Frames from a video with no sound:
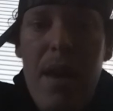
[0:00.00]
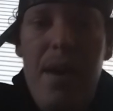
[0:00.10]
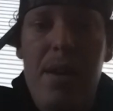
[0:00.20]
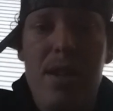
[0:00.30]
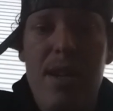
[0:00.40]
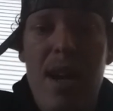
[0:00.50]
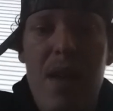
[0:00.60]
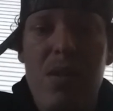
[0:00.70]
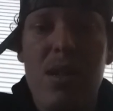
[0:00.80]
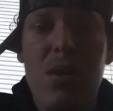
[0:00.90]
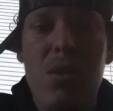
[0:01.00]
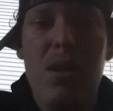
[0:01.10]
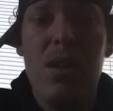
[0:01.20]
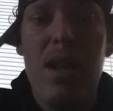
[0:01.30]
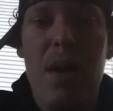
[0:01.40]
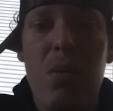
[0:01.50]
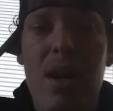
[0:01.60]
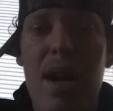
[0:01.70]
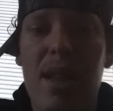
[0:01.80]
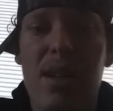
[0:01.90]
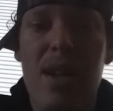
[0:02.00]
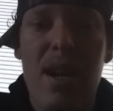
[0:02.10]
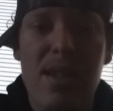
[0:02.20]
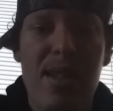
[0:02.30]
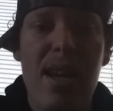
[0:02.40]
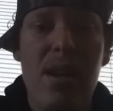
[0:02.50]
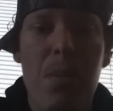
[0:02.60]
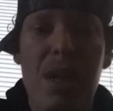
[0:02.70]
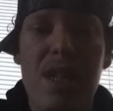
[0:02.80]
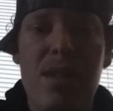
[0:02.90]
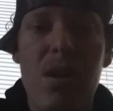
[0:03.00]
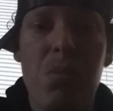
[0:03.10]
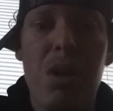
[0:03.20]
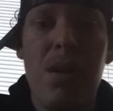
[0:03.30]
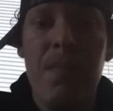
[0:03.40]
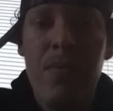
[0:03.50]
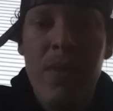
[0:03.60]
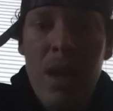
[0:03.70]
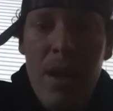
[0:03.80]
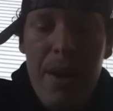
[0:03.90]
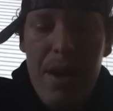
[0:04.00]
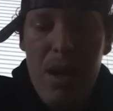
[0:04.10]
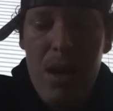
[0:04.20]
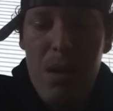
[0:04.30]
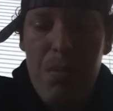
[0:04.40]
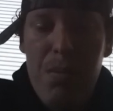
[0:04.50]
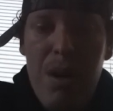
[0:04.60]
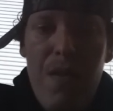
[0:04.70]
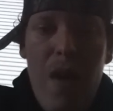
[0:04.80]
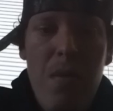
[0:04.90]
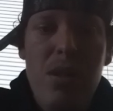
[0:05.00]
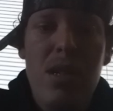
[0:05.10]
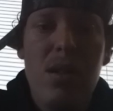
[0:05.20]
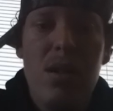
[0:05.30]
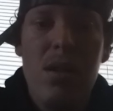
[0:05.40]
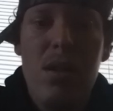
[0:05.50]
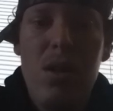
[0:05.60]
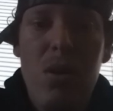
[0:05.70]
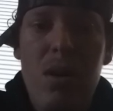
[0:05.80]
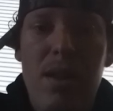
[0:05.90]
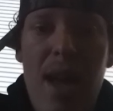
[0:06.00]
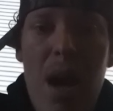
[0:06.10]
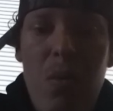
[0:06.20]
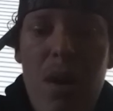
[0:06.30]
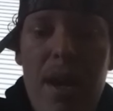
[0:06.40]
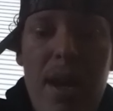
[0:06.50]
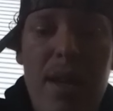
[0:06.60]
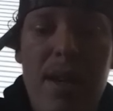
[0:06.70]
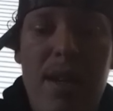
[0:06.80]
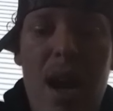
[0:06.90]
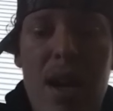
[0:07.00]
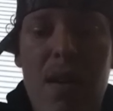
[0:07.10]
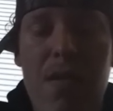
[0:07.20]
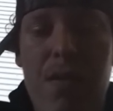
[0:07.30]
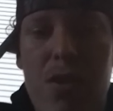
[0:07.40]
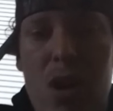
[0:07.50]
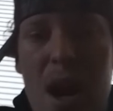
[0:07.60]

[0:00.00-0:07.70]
because I have to do it that way, I have to kind of stand up against something. But if I was to do it that way and then kind of try